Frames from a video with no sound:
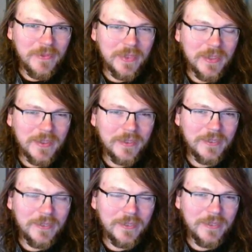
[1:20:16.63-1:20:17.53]
we did
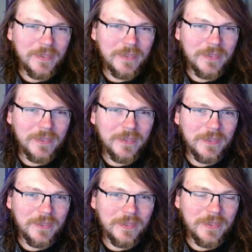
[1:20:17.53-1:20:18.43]
it.
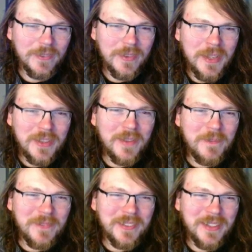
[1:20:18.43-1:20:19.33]
Like it was
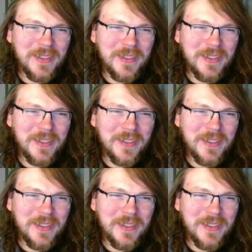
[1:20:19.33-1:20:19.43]
us. We did